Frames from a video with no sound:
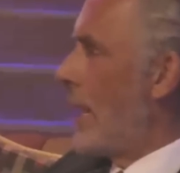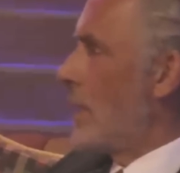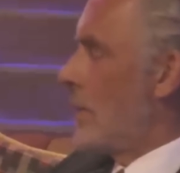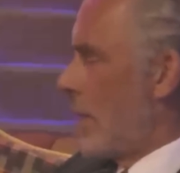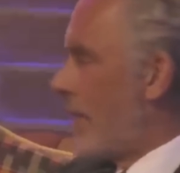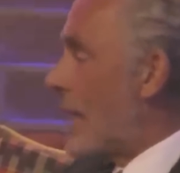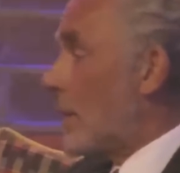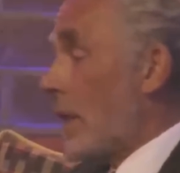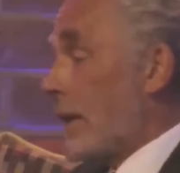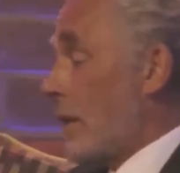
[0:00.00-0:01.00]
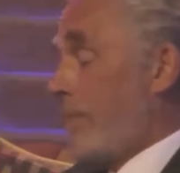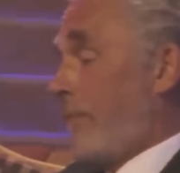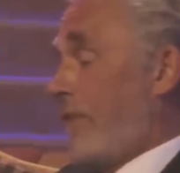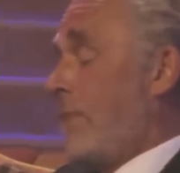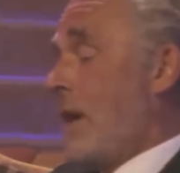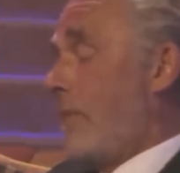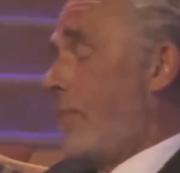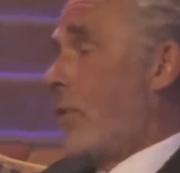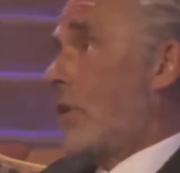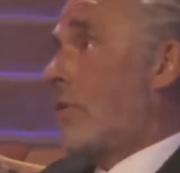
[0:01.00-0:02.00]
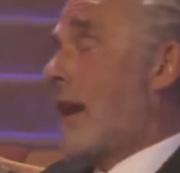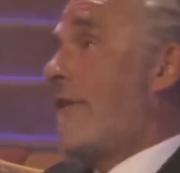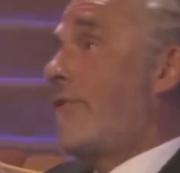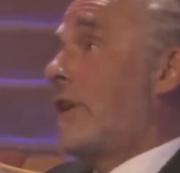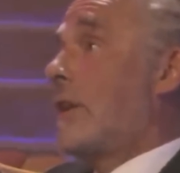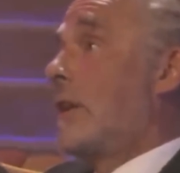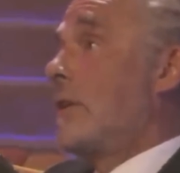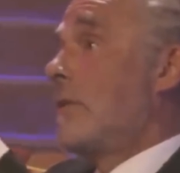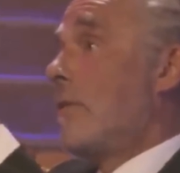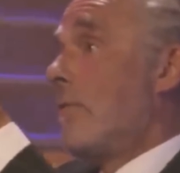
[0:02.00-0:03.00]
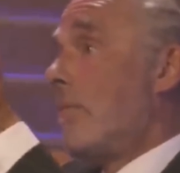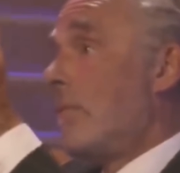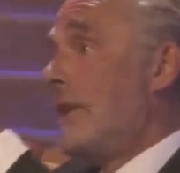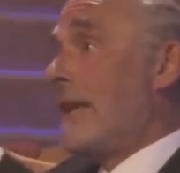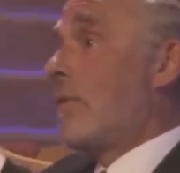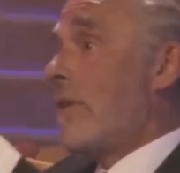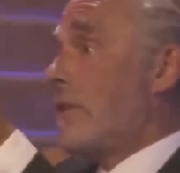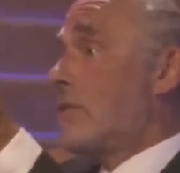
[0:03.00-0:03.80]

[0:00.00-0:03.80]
And that, like, the female graphic literary